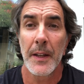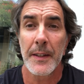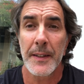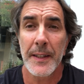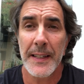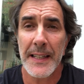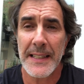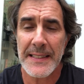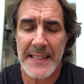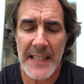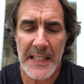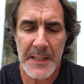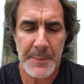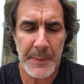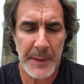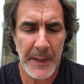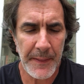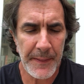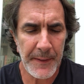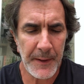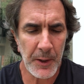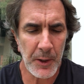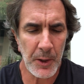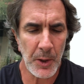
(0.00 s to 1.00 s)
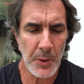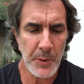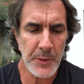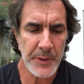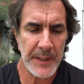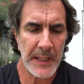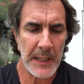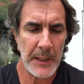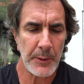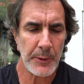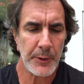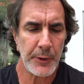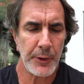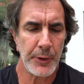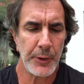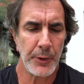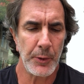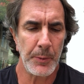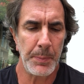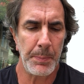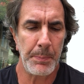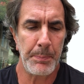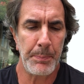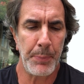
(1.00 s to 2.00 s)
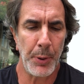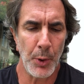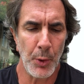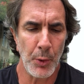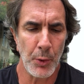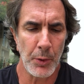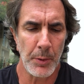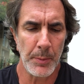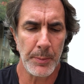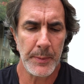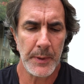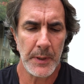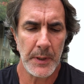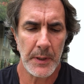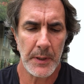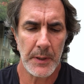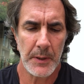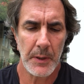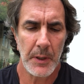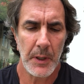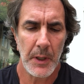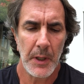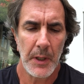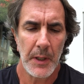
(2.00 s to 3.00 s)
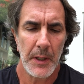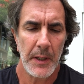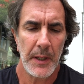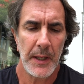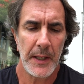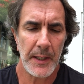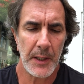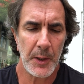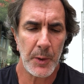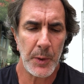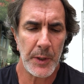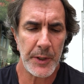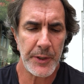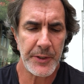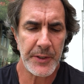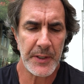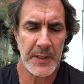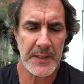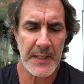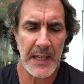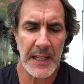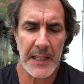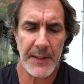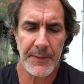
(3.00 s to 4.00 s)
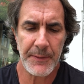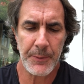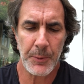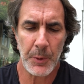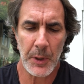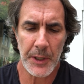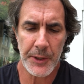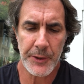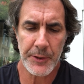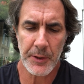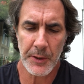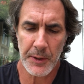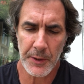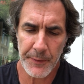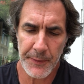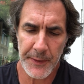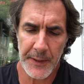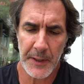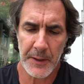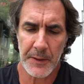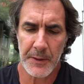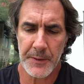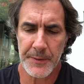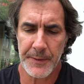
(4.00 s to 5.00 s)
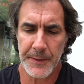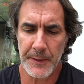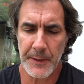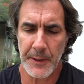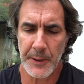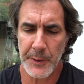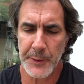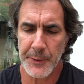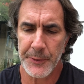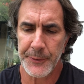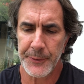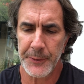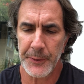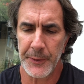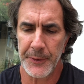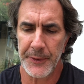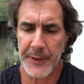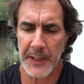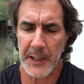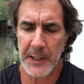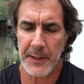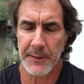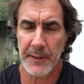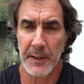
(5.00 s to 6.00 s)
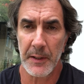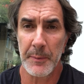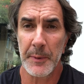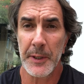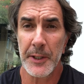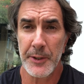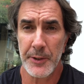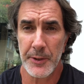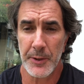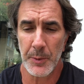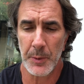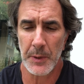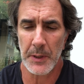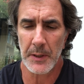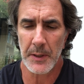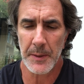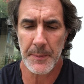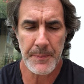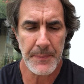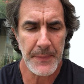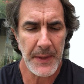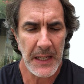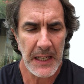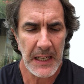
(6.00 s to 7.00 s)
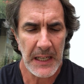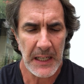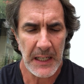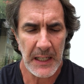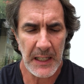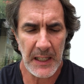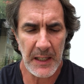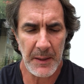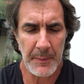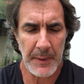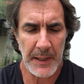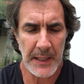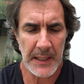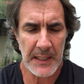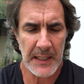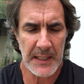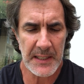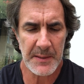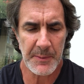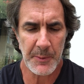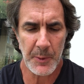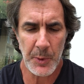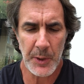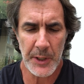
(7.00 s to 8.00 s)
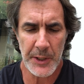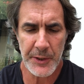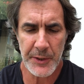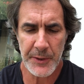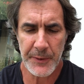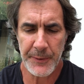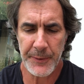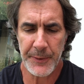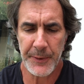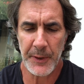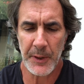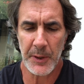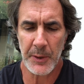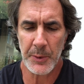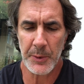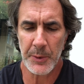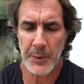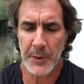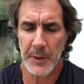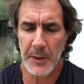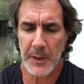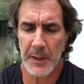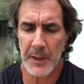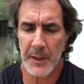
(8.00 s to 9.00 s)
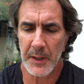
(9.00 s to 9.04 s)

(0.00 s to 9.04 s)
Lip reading: Today's Ask Me Anything goes out to Poom. And the question is, I have watched all your videos. Very useful. Thank you very much. You're welcome. I got some question for you.